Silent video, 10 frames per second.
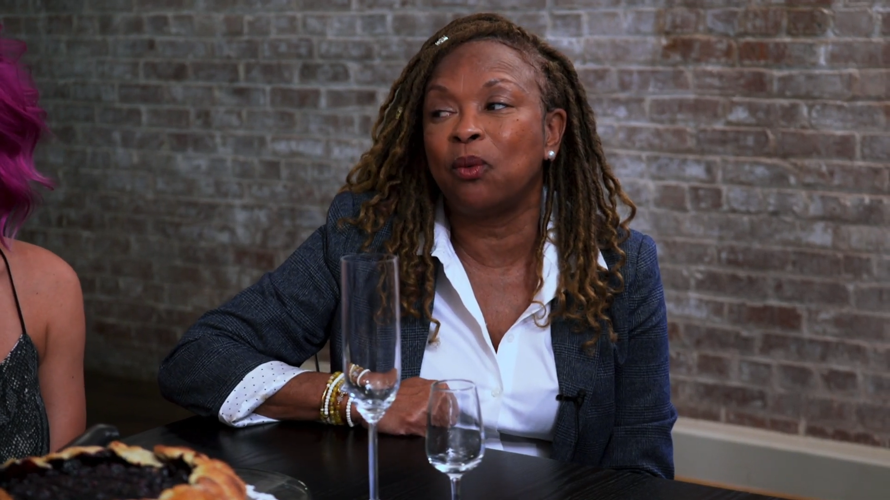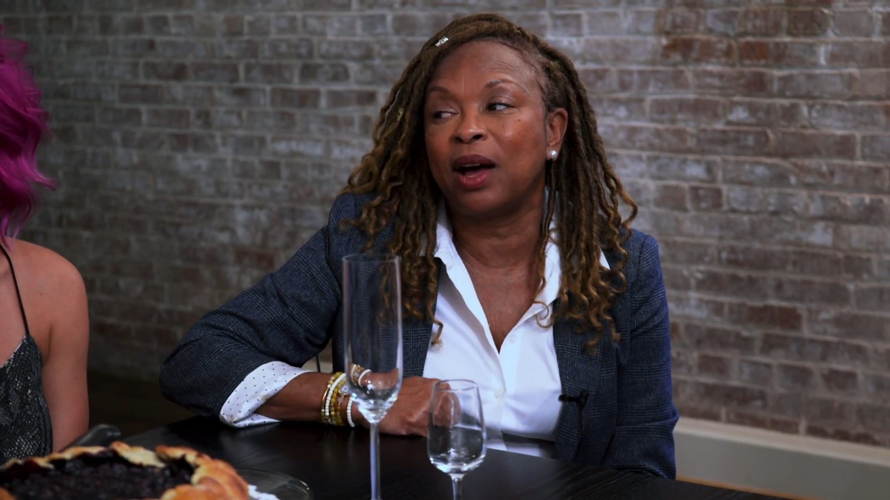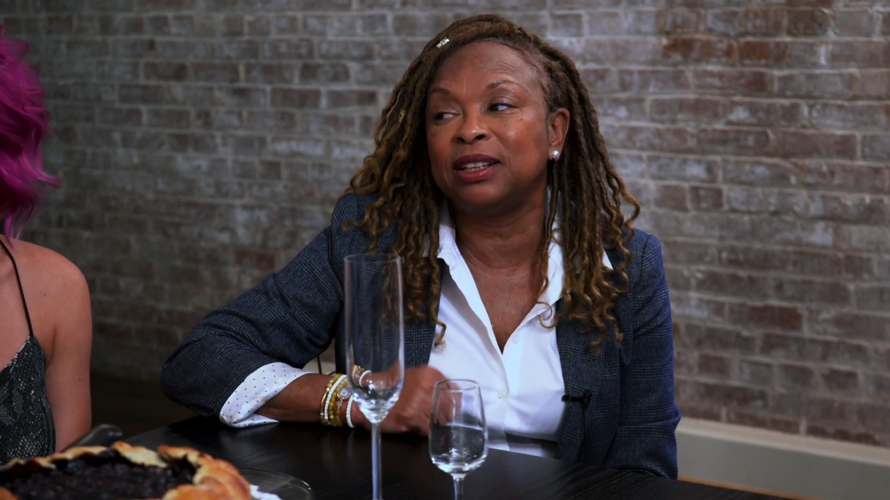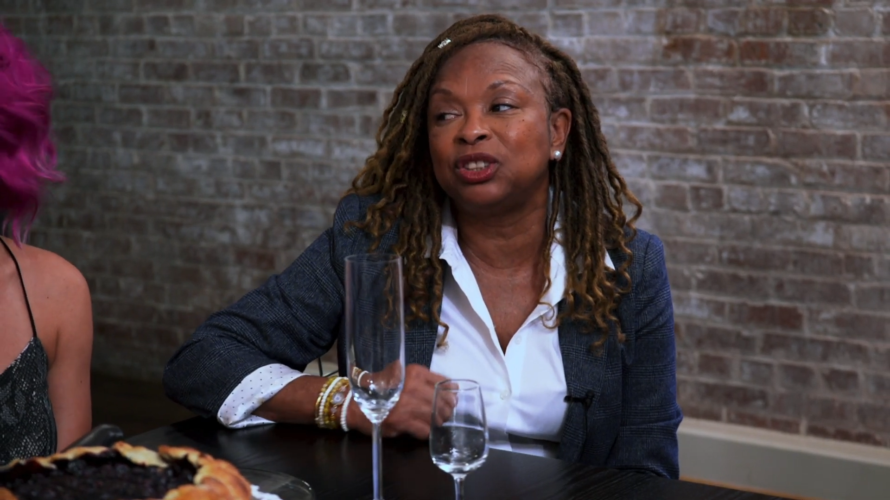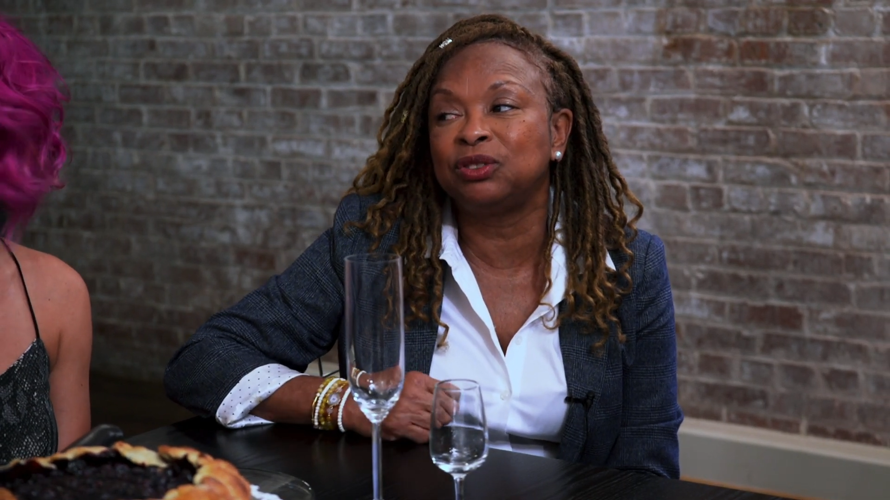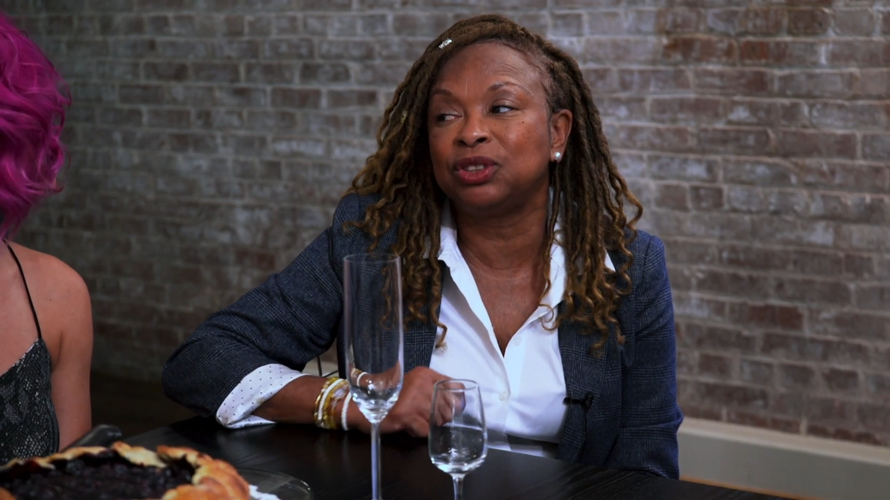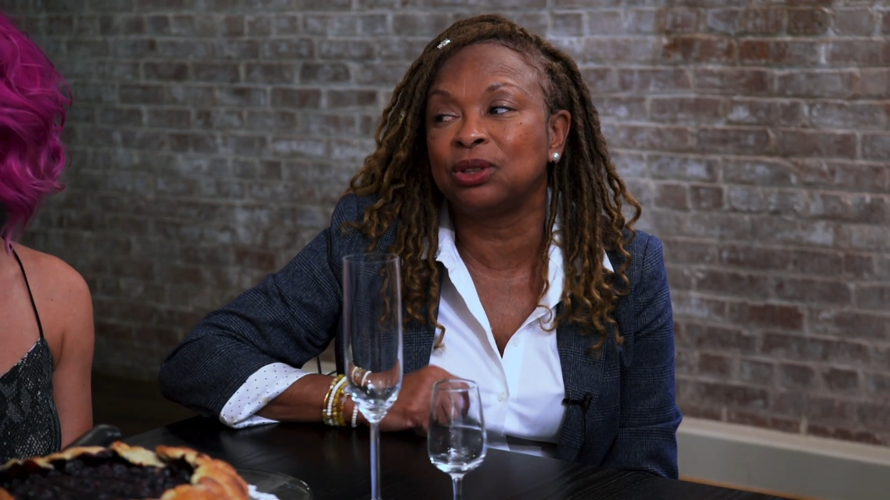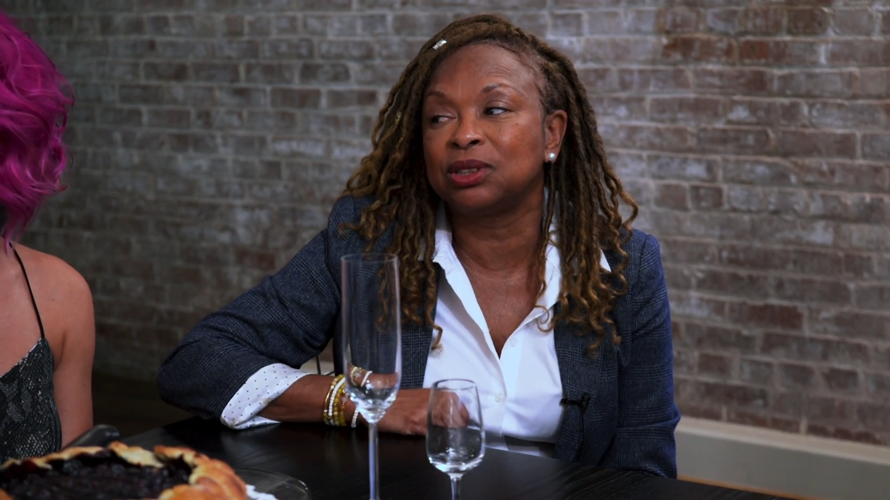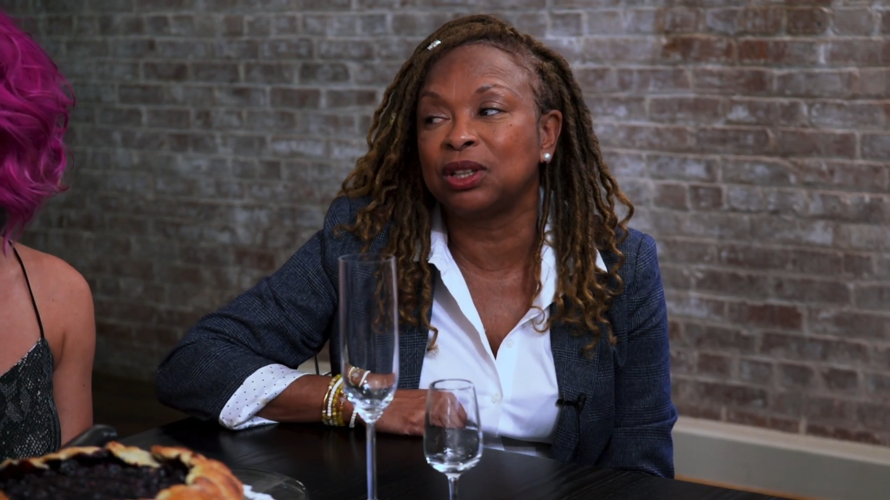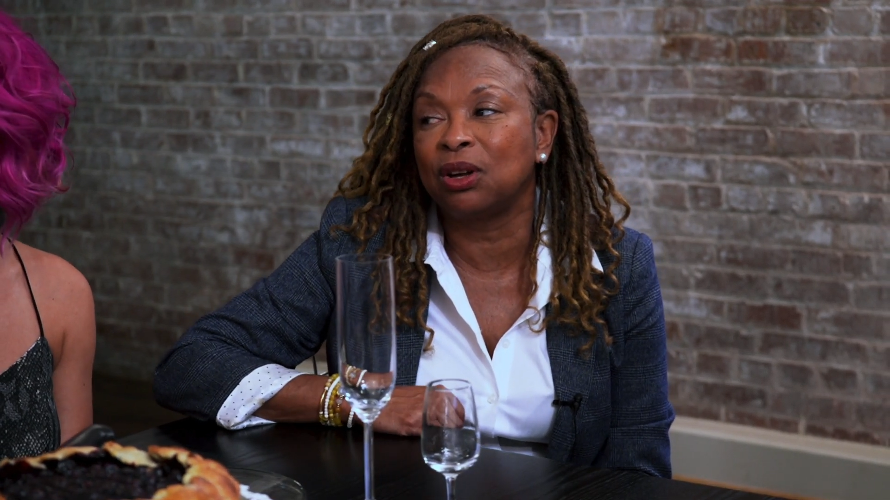wines you've
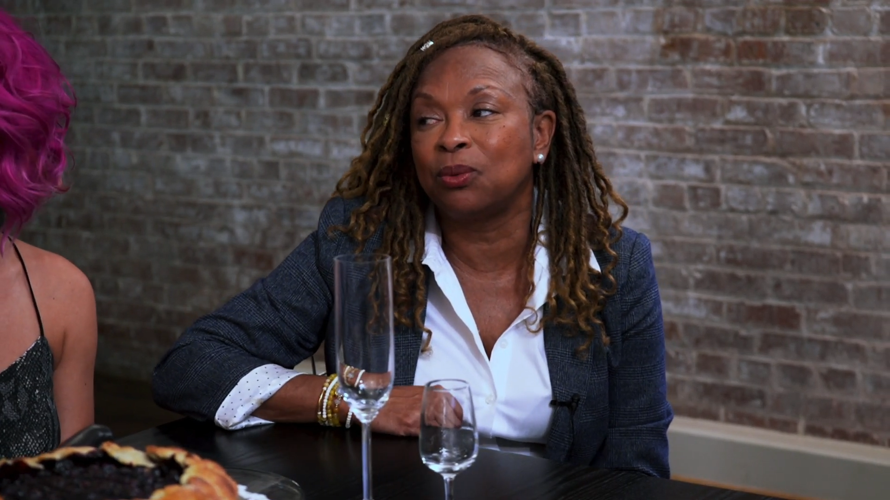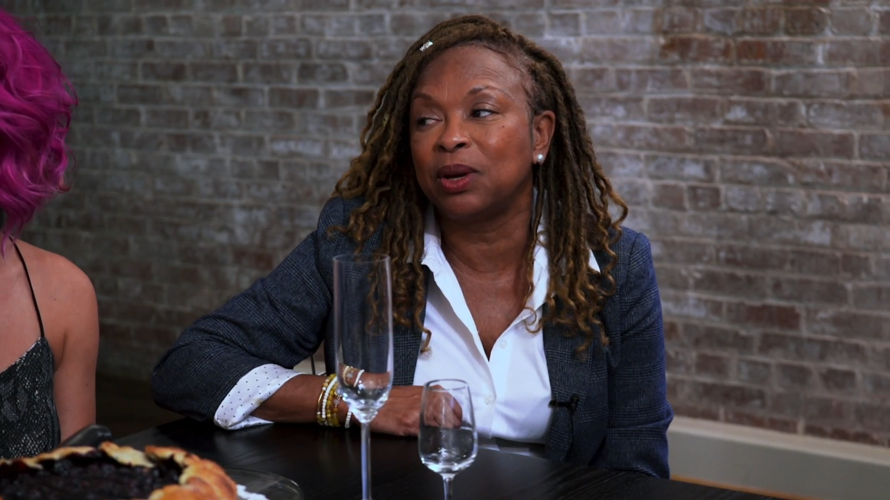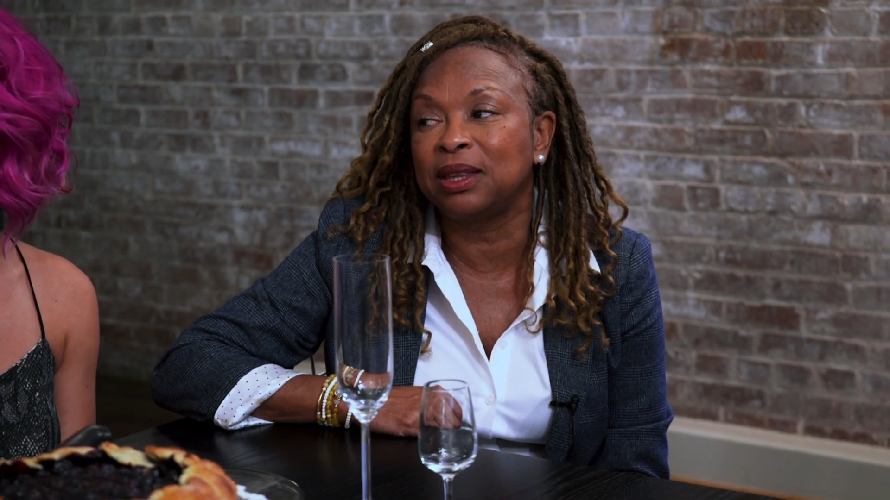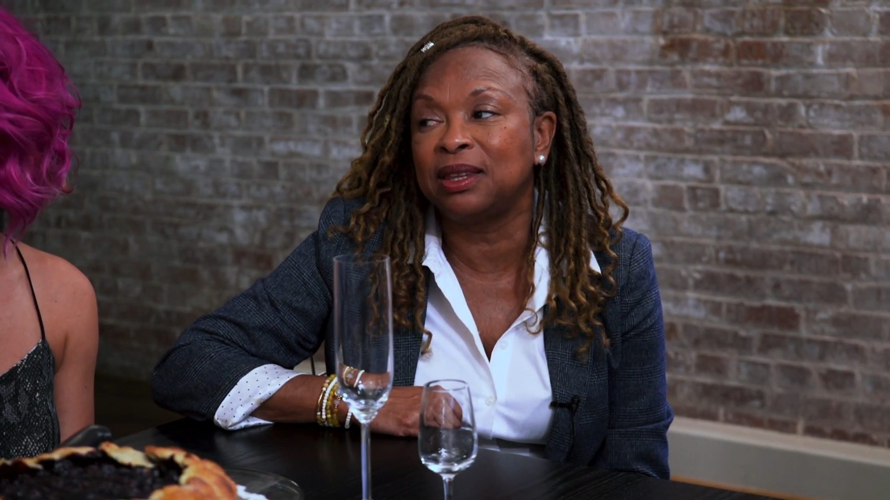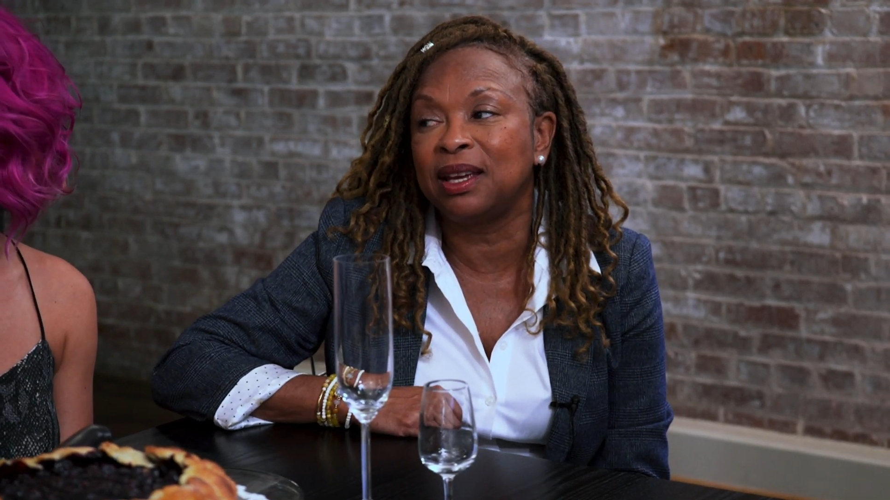chosen to go with